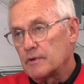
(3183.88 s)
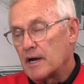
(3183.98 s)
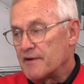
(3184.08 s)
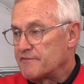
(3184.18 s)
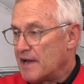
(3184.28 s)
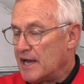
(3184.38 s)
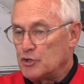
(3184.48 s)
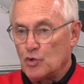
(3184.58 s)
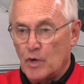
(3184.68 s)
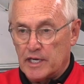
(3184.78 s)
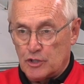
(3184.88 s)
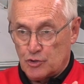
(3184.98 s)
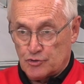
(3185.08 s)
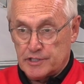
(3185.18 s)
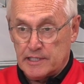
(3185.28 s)
evaluating
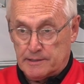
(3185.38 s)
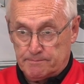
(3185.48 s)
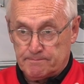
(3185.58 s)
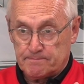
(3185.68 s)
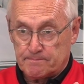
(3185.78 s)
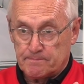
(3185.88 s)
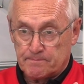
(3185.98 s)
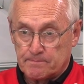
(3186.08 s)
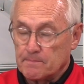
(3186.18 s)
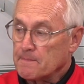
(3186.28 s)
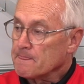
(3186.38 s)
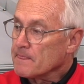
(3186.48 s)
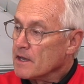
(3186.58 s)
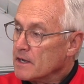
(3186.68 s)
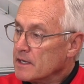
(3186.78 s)
your team,
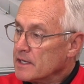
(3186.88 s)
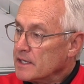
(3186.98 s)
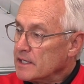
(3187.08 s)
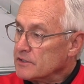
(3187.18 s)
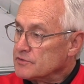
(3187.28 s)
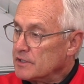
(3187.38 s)
is